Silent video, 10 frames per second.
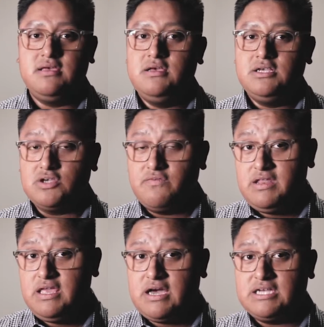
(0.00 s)
so if any
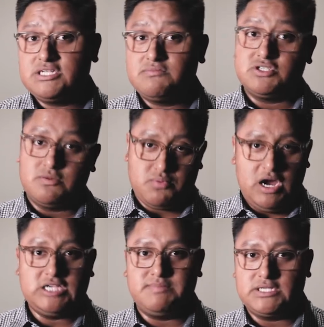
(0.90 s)
customers or
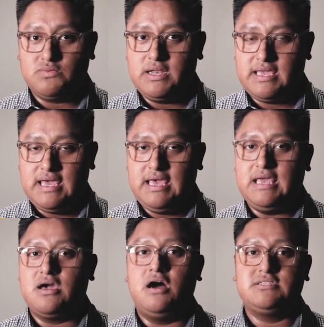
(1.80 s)
prospects want to get in
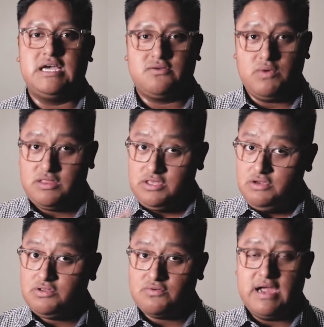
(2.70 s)
contact with you
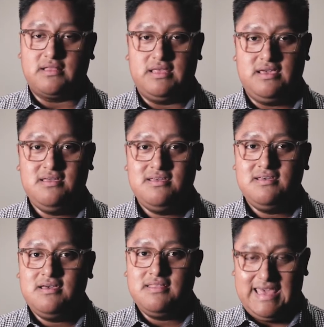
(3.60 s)
directly,
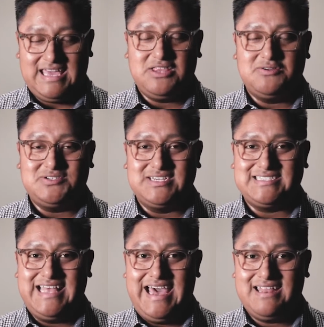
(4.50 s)
they can do just
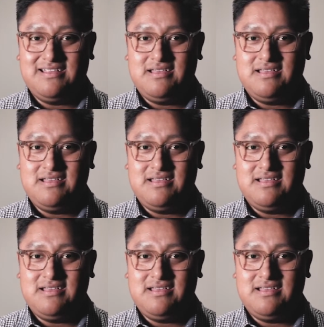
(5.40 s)
that.